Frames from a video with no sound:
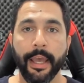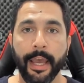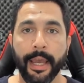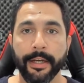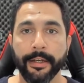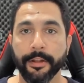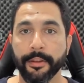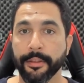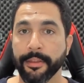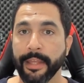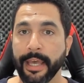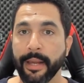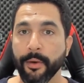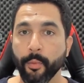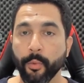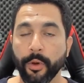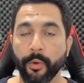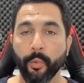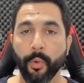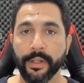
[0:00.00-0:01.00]
and
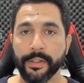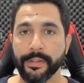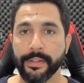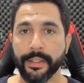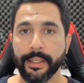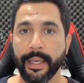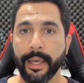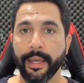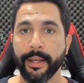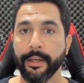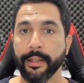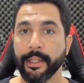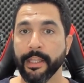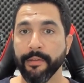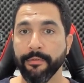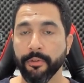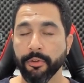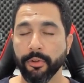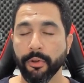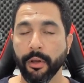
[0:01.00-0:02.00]
that will once again
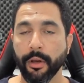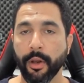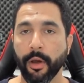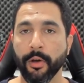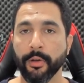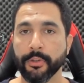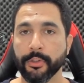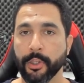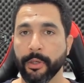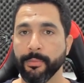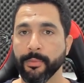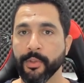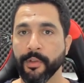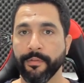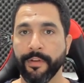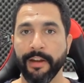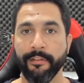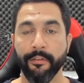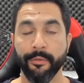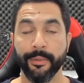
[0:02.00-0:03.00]
give you the long-term
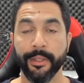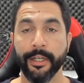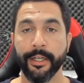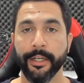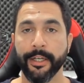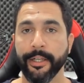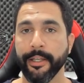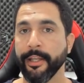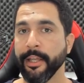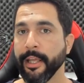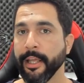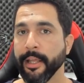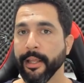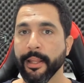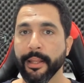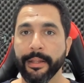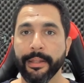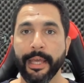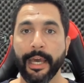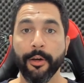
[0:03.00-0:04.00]
survivability.
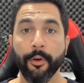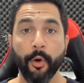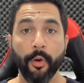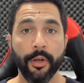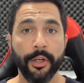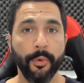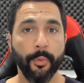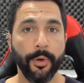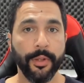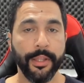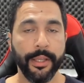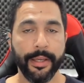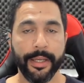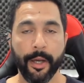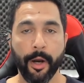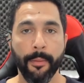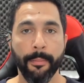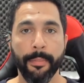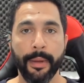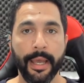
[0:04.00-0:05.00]
Not only will they
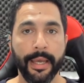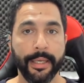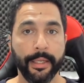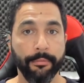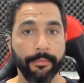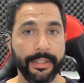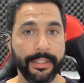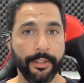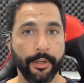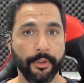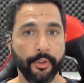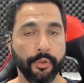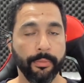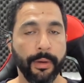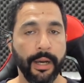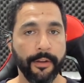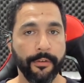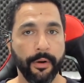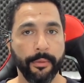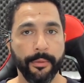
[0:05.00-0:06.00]
come back and return to
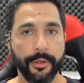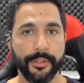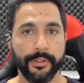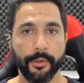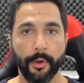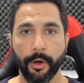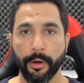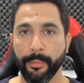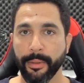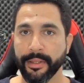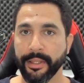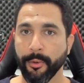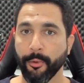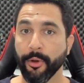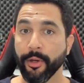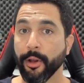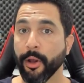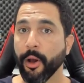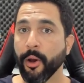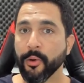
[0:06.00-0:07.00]
buy from your store, but they
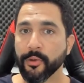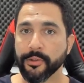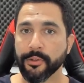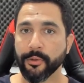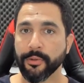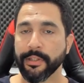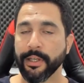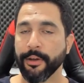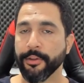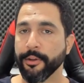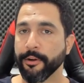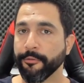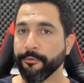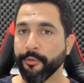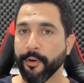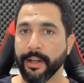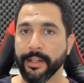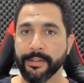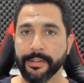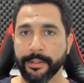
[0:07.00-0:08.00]
will also tell their
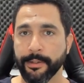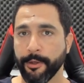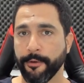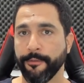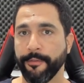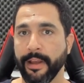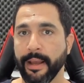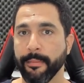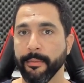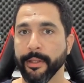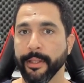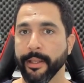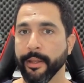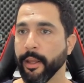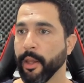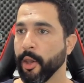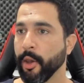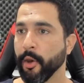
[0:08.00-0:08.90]
friends and their family.